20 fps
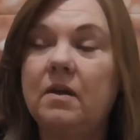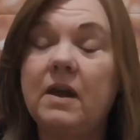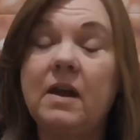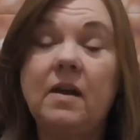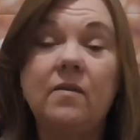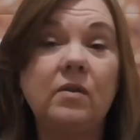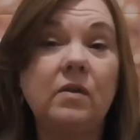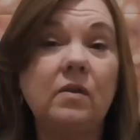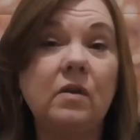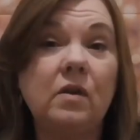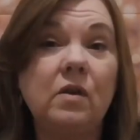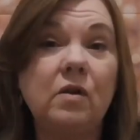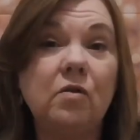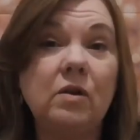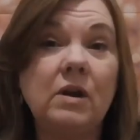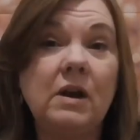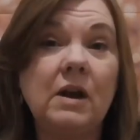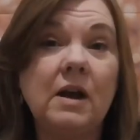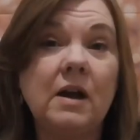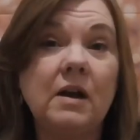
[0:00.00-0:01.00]
They have a
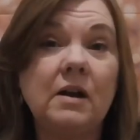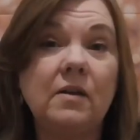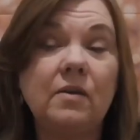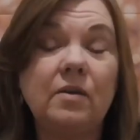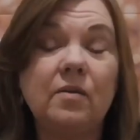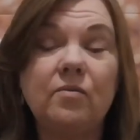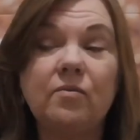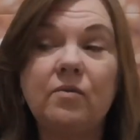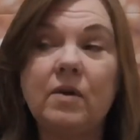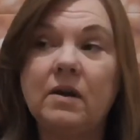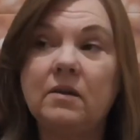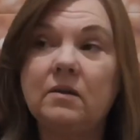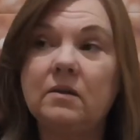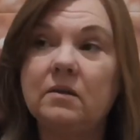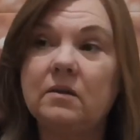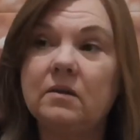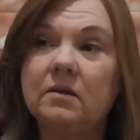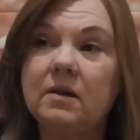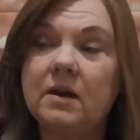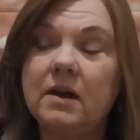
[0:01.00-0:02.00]
security guard at the
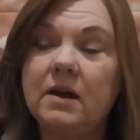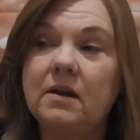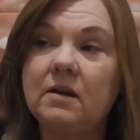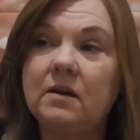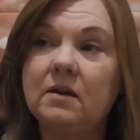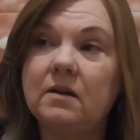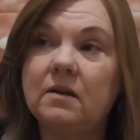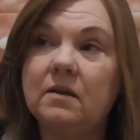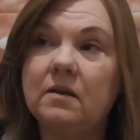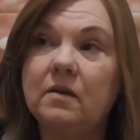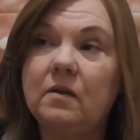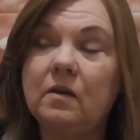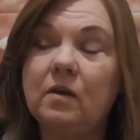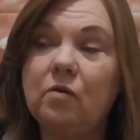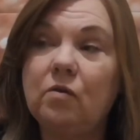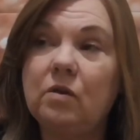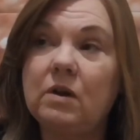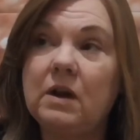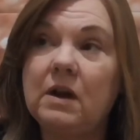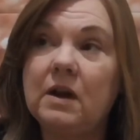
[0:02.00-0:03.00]
front, and the
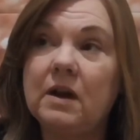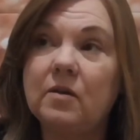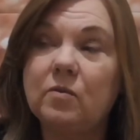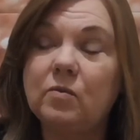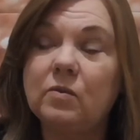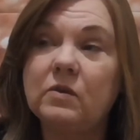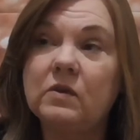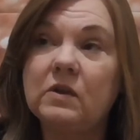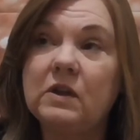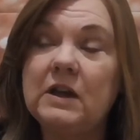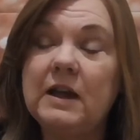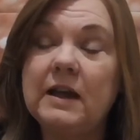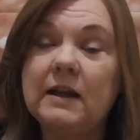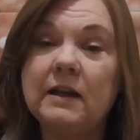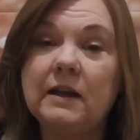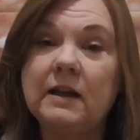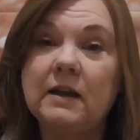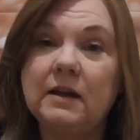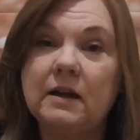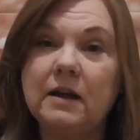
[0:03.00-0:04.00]
security guard was
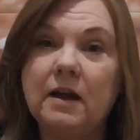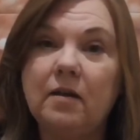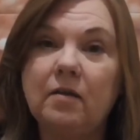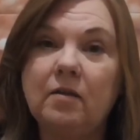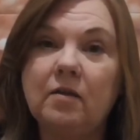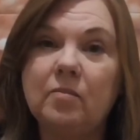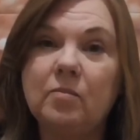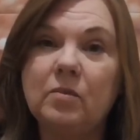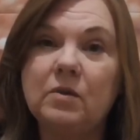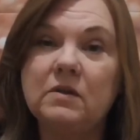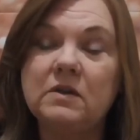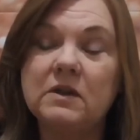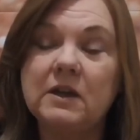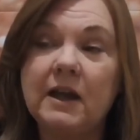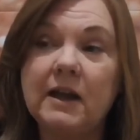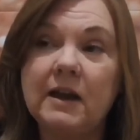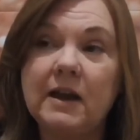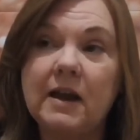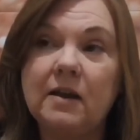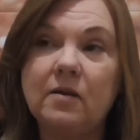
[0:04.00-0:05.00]
yelling at a customer to
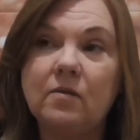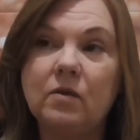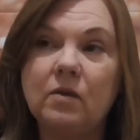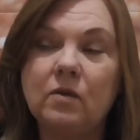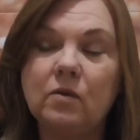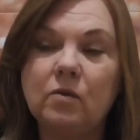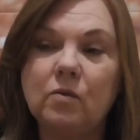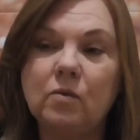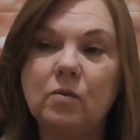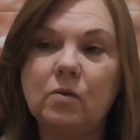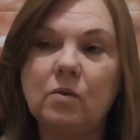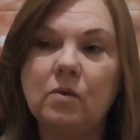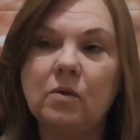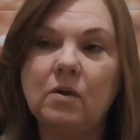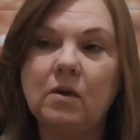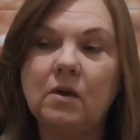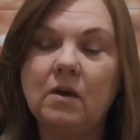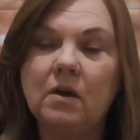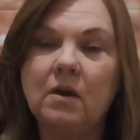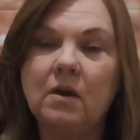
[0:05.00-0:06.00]
get out of the store,